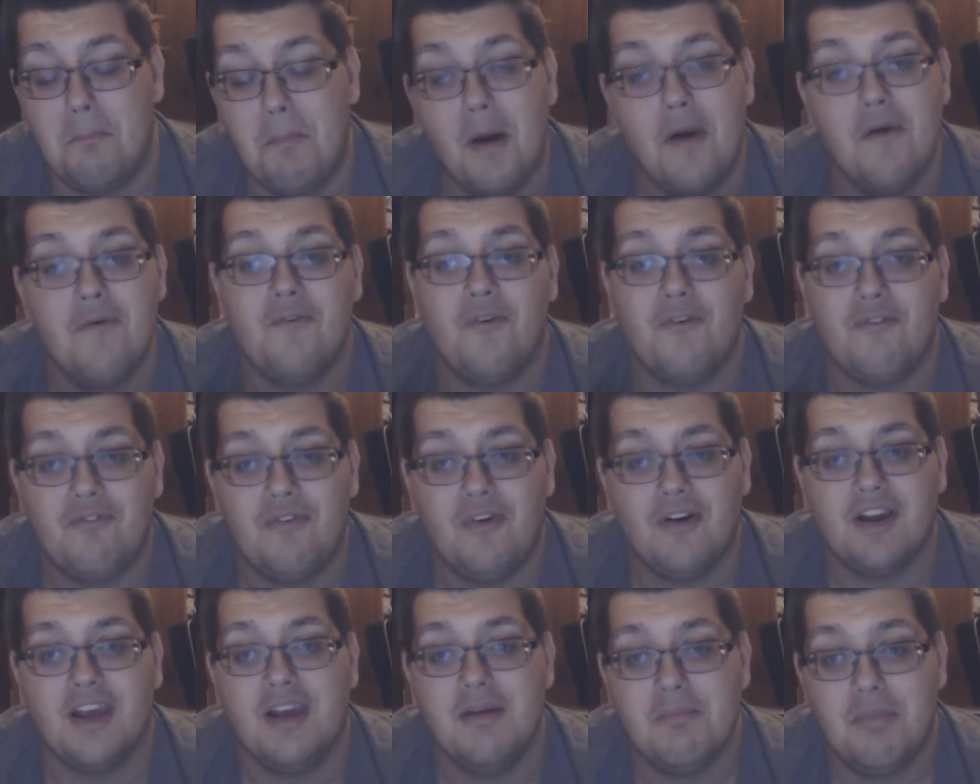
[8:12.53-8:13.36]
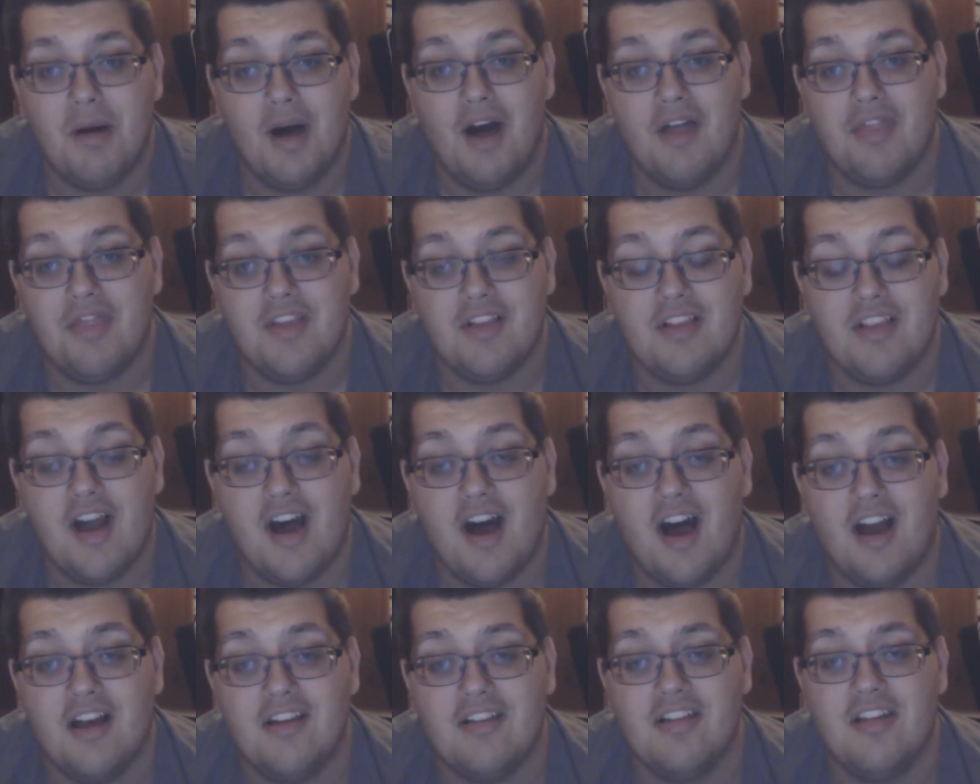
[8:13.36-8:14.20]
Both are fucking perfect
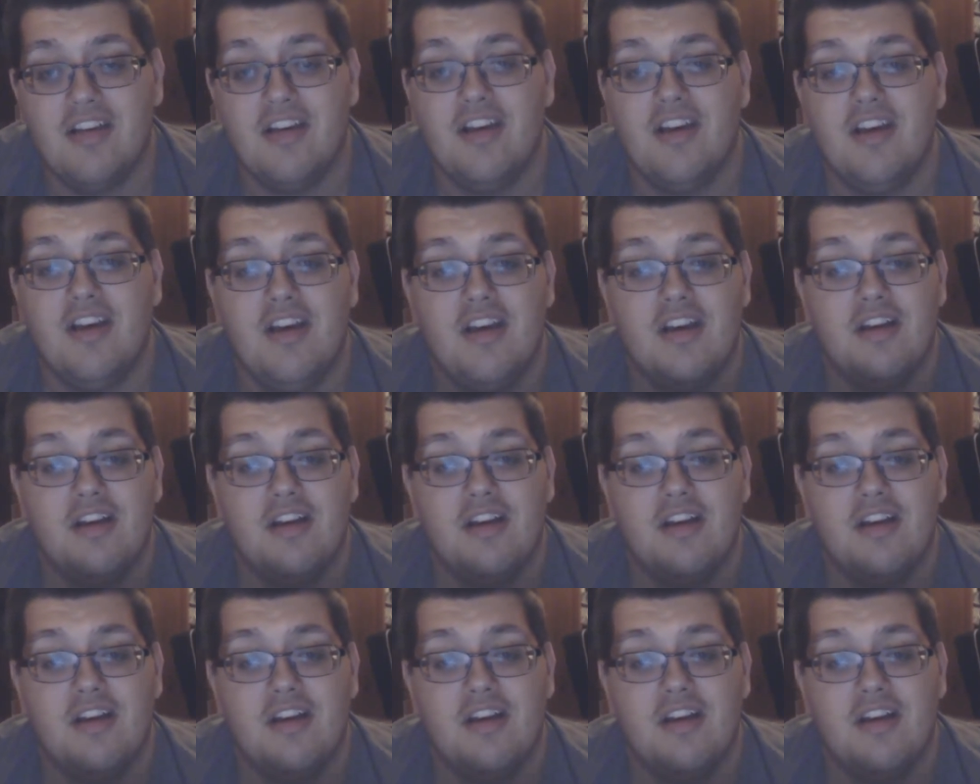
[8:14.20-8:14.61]
arcs.